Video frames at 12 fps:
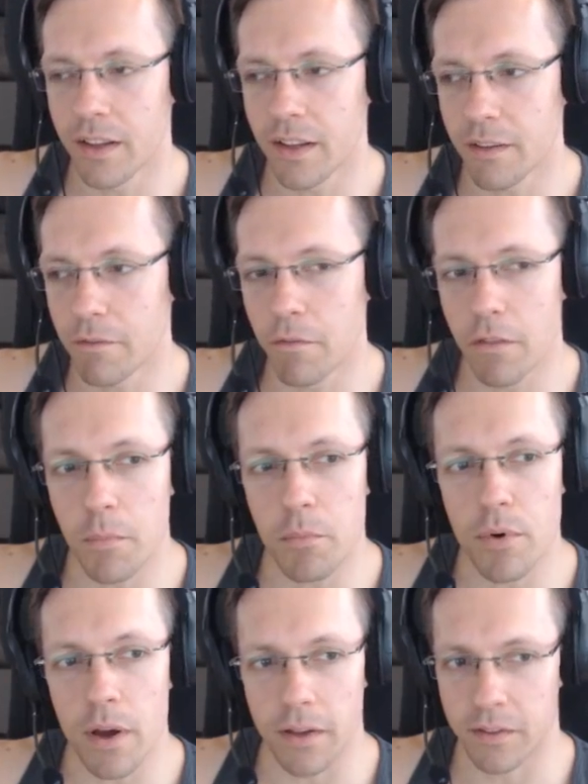even the
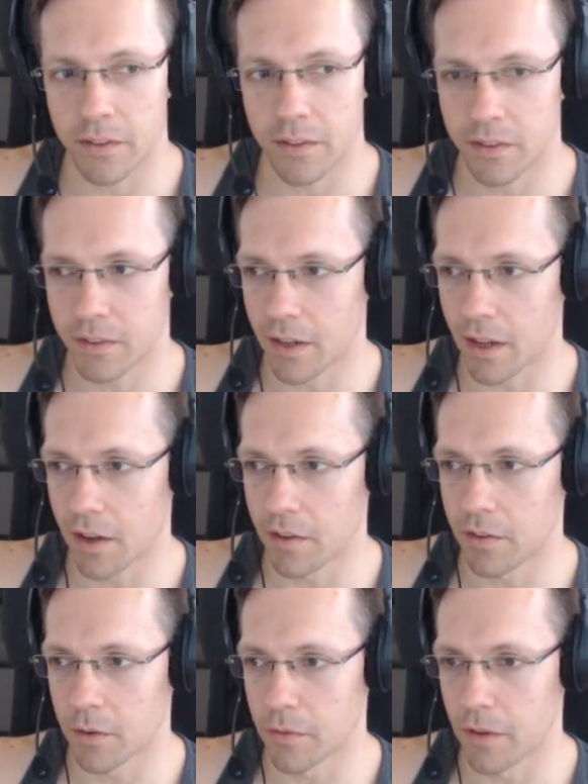breath
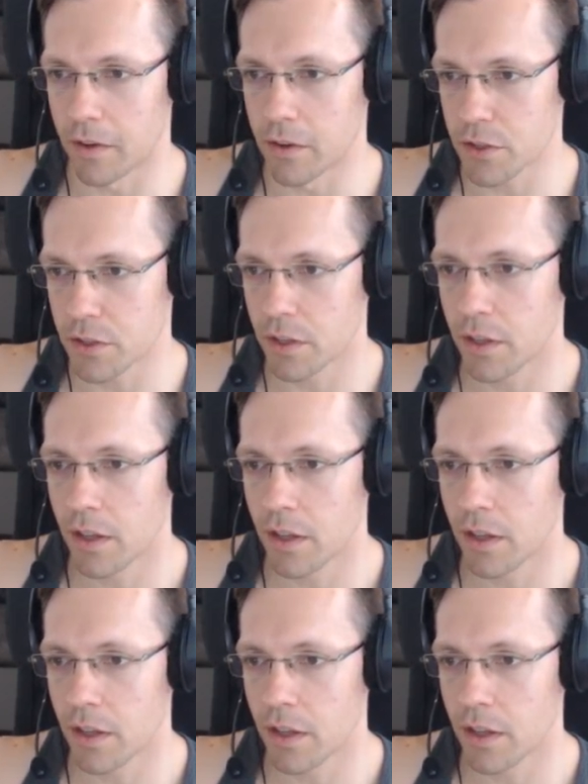starts to vanish,